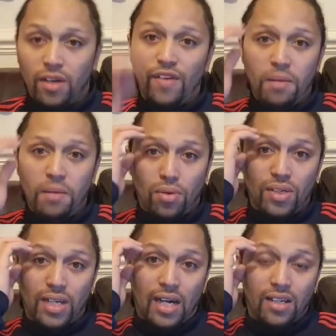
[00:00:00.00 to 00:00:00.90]
Fair
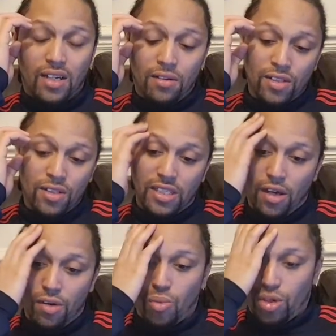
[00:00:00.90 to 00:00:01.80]
point. I honestly
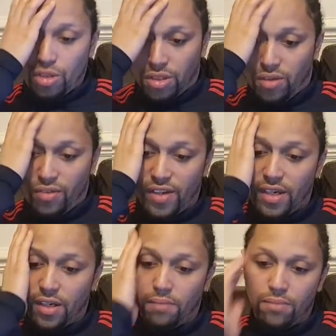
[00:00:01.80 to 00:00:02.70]
don't watch Duffy
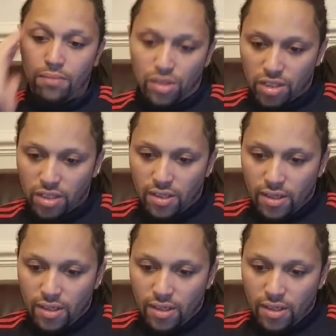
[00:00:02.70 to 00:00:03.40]
much.